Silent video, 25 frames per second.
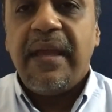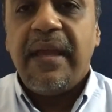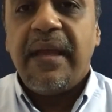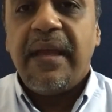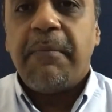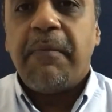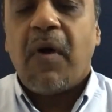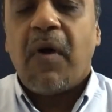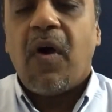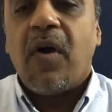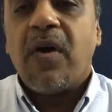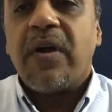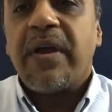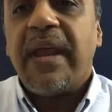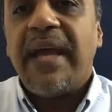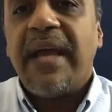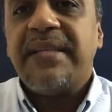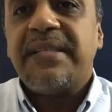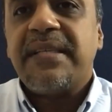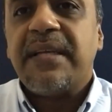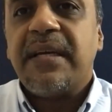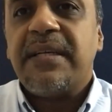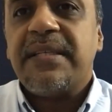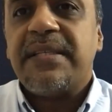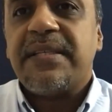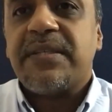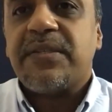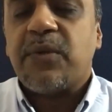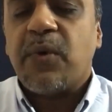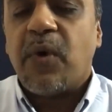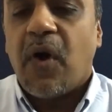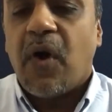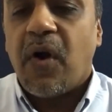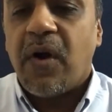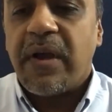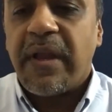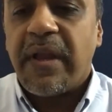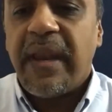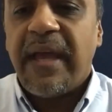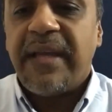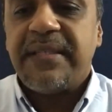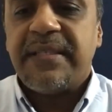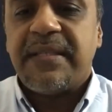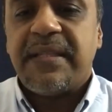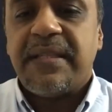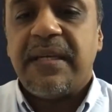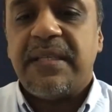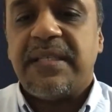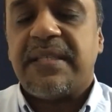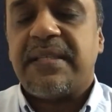the organizers to
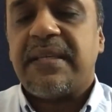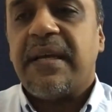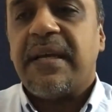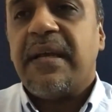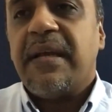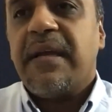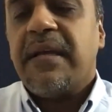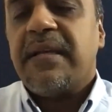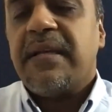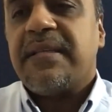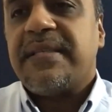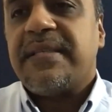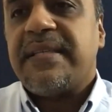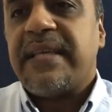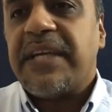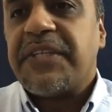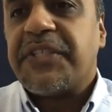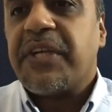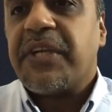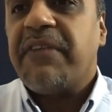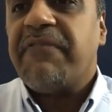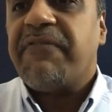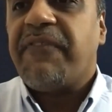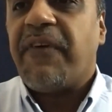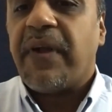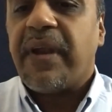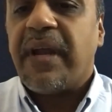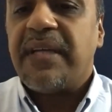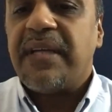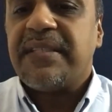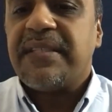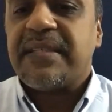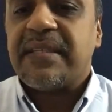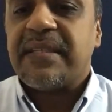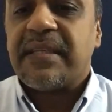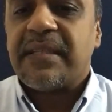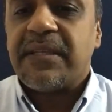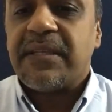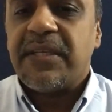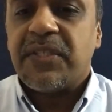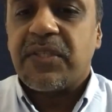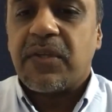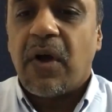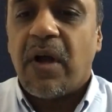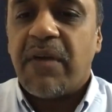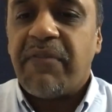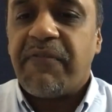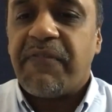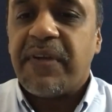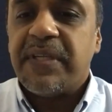organize this session for us, this
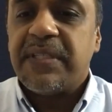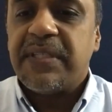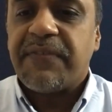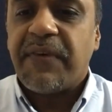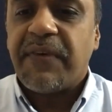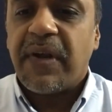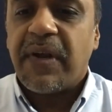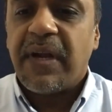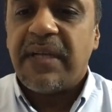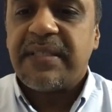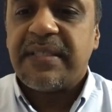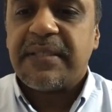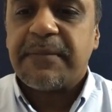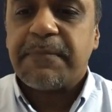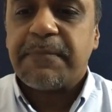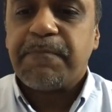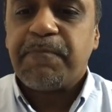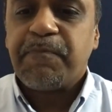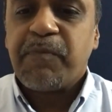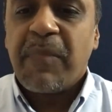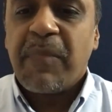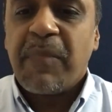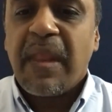conference for us,